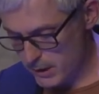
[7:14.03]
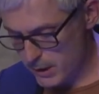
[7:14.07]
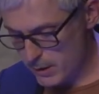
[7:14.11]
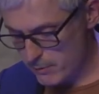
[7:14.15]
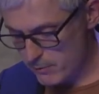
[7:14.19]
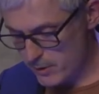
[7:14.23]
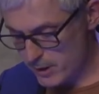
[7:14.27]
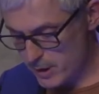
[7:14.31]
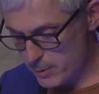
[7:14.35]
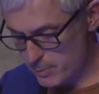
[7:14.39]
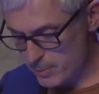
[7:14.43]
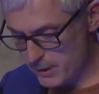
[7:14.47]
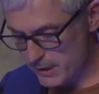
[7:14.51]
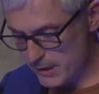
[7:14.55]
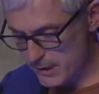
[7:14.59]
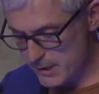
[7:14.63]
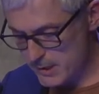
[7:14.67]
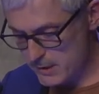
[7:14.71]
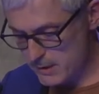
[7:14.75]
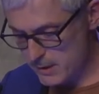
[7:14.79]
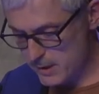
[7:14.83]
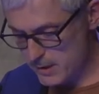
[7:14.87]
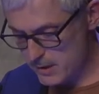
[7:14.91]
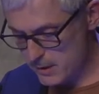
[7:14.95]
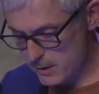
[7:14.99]
Very
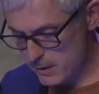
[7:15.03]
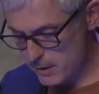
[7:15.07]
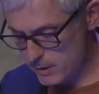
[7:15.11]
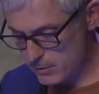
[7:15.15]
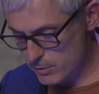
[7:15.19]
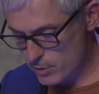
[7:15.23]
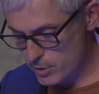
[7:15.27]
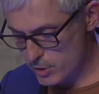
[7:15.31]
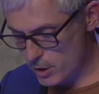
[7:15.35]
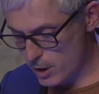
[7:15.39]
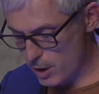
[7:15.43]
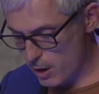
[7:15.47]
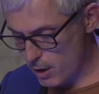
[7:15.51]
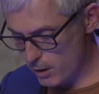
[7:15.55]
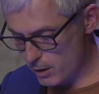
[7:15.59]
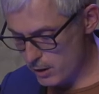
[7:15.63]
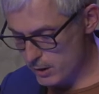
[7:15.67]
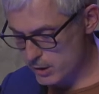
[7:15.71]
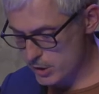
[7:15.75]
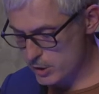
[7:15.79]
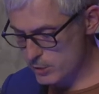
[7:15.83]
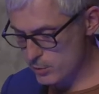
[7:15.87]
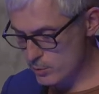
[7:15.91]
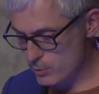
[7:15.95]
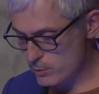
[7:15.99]
pleased he's here to talk
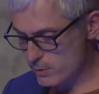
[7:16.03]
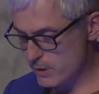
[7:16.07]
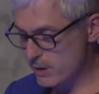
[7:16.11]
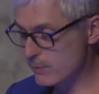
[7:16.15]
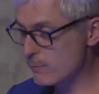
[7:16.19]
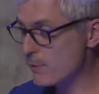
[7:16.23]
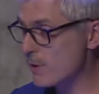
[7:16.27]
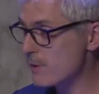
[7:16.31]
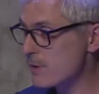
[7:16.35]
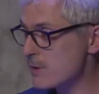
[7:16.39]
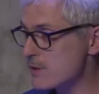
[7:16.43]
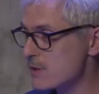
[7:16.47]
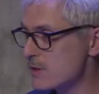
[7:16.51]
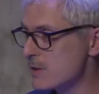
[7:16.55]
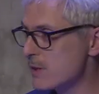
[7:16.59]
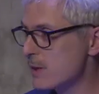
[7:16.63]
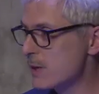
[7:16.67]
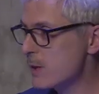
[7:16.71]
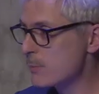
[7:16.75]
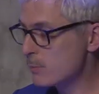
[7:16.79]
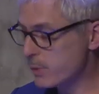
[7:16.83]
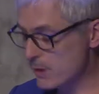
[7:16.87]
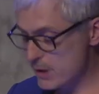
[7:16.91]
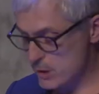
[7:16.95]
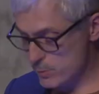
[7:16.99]
to and with us.
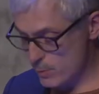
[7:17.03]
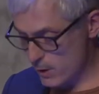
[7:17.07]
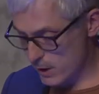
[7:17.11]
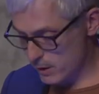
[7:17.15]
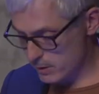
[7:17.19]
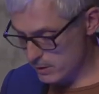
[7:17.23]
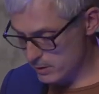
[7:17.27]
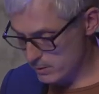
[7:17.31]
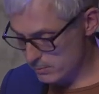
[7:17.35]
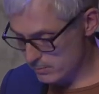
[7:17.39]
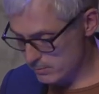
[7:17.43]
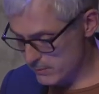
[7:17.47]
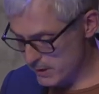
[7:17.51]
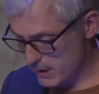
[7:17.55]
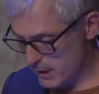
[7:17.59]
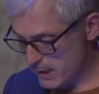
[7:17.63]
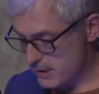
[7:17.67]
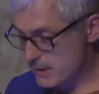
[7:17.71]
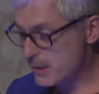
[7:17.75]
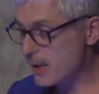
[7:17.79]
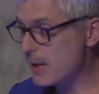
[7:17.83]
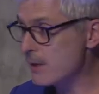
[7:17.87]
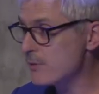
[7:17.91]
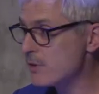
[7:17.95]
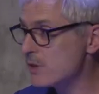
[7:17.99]
Please welcome
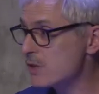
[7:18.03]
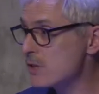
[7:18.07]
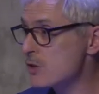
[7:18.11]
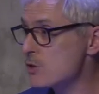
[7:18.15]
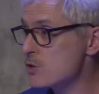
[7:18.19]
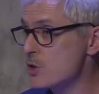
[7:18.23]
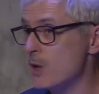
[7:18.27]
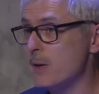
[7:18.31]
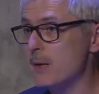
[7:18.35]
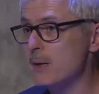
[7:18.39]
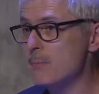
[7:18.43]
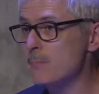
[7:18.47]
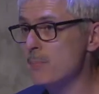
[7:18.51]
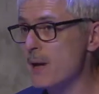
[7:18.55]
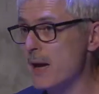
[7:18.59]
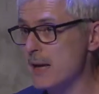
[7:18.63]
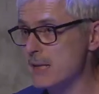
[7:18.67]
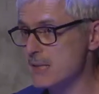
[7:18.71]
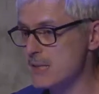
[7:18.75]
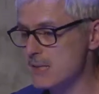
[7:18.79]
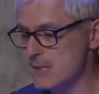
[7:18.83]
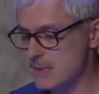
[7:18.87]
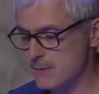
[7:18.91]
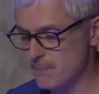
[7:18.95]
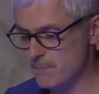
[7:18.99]
David J.
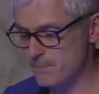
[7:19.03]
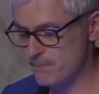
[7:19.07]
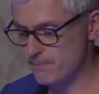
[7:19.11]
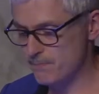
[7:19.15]
Betz.